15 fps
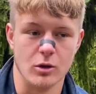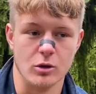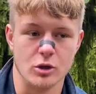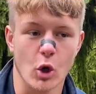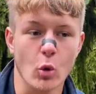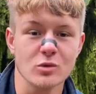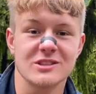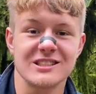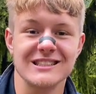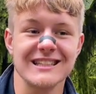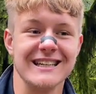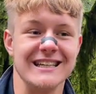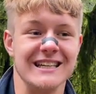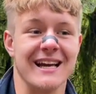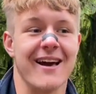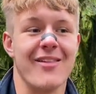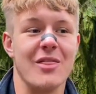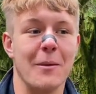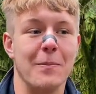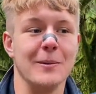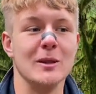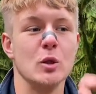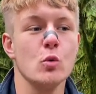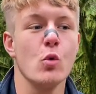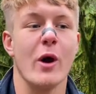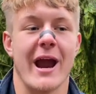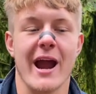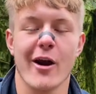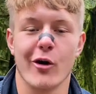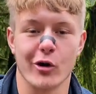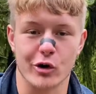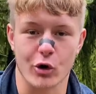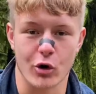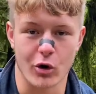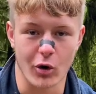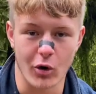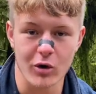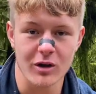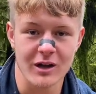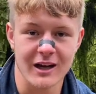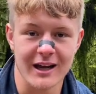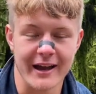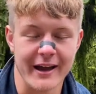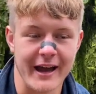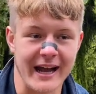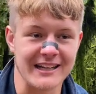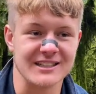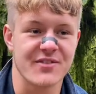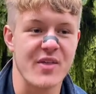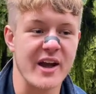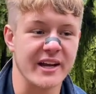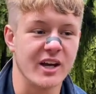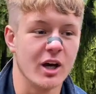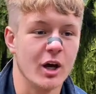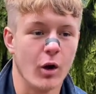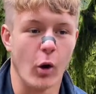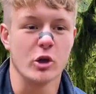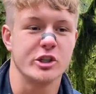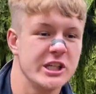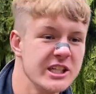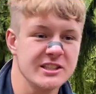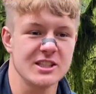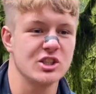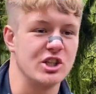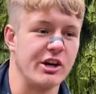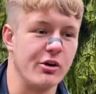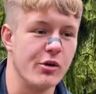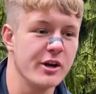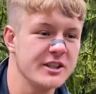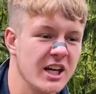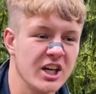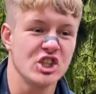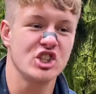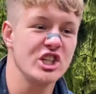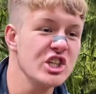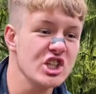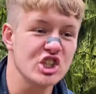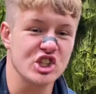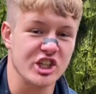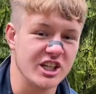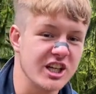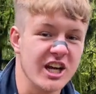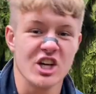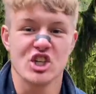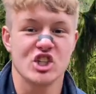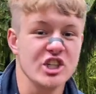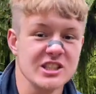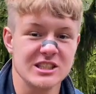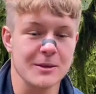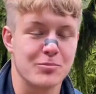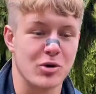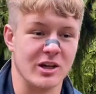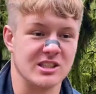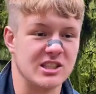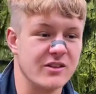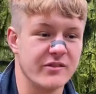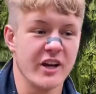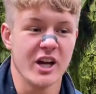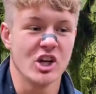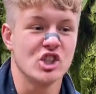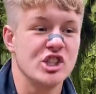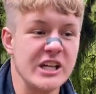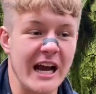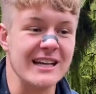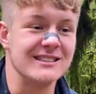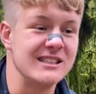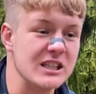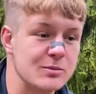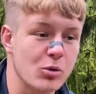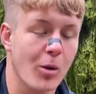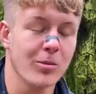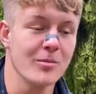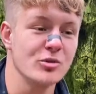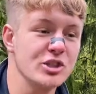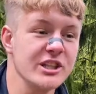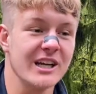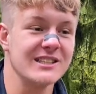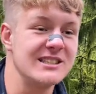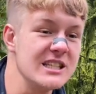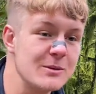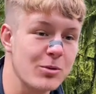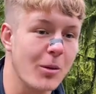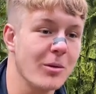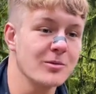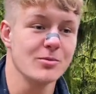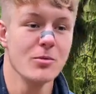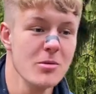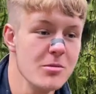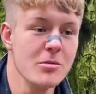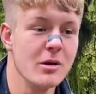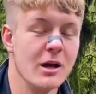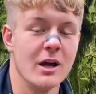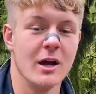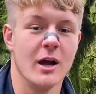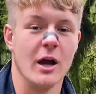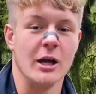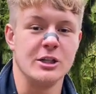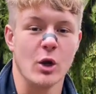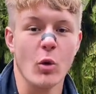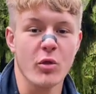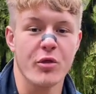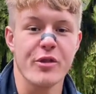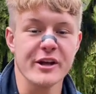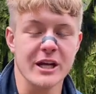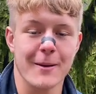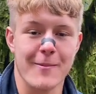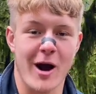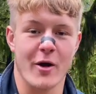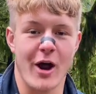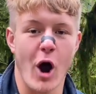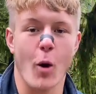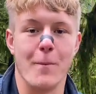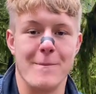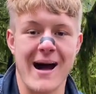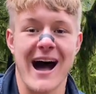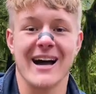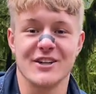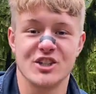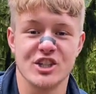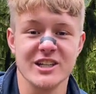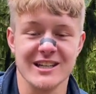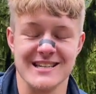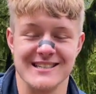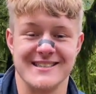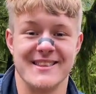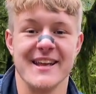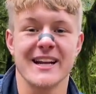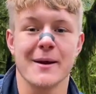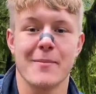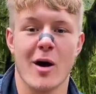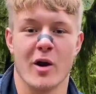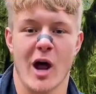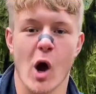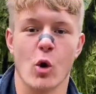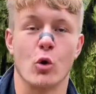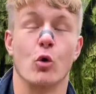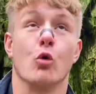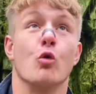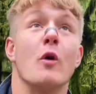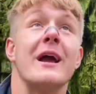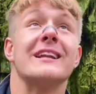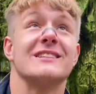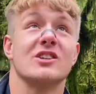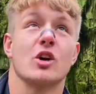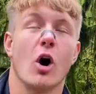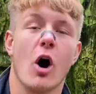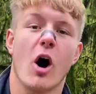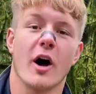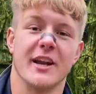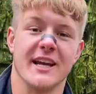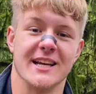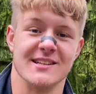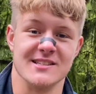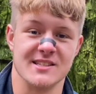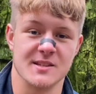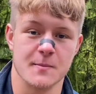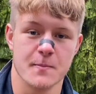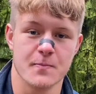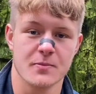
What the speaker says: Don't see the blue hair girl and think, oh, she's degenerate, she's shit, she's depressive, she has this problem, she has these problems. Don't think about how bad she is, think about how great God is.